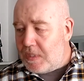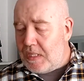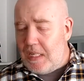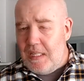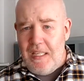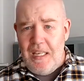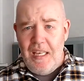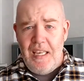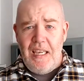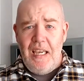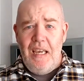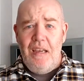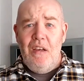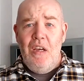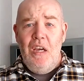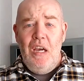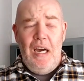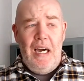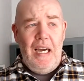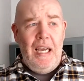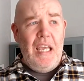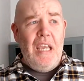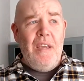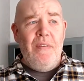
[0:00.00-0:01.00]
there you go.
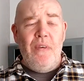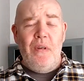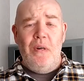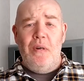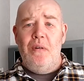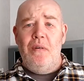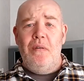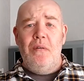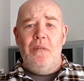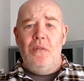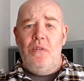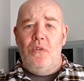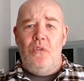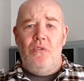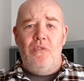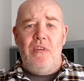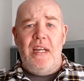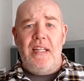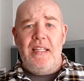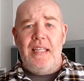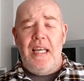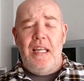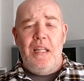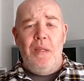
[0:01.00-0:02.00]
I even
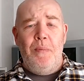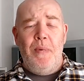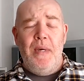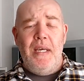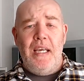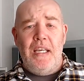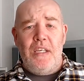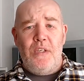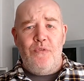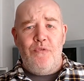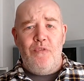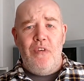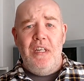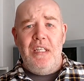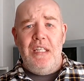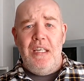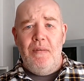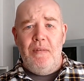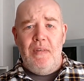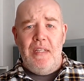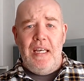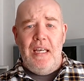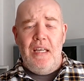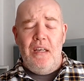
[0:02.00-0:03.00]
dragged out the PS3 the
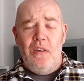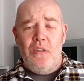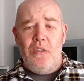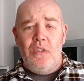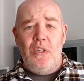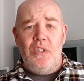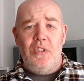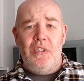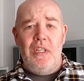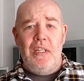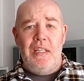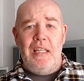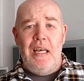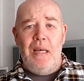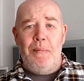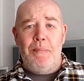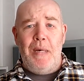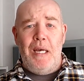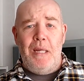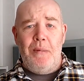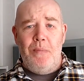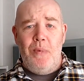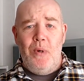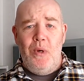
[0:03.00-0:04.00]
other day. I dusted that
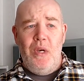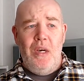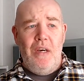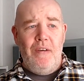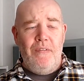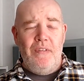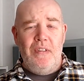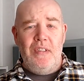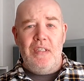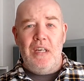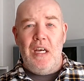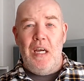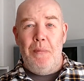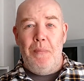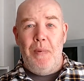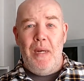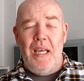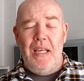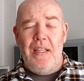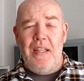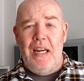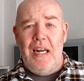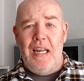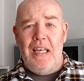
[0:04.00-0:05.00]
bad boy off and started
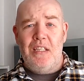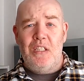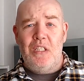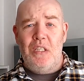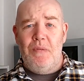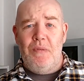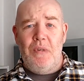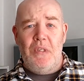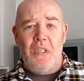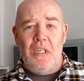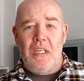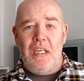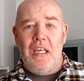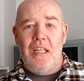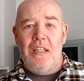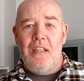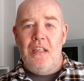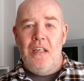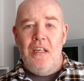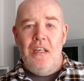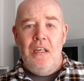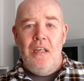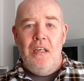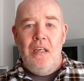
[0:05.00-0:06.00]
playing The Last of Us again,
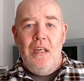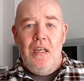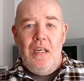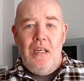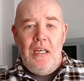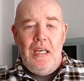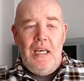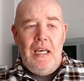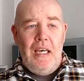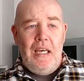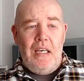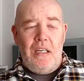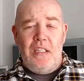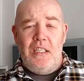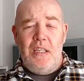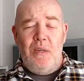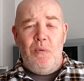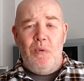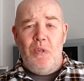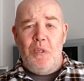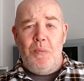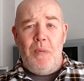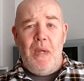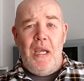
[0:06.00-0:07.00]
because
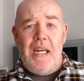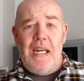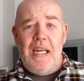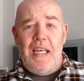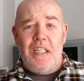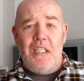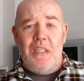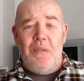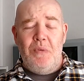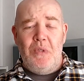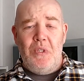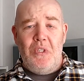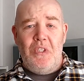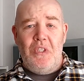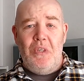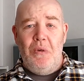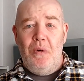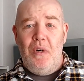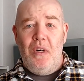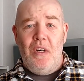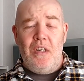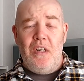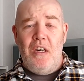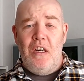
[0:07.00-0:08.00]
everyone's playing Last of Us 2,
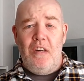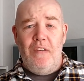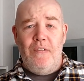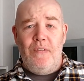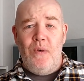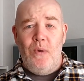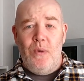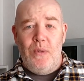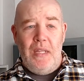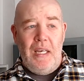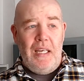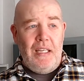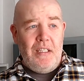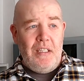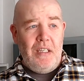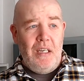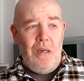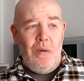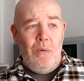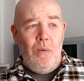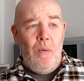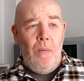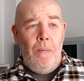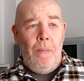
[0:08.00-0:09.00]
and I can't afford that. So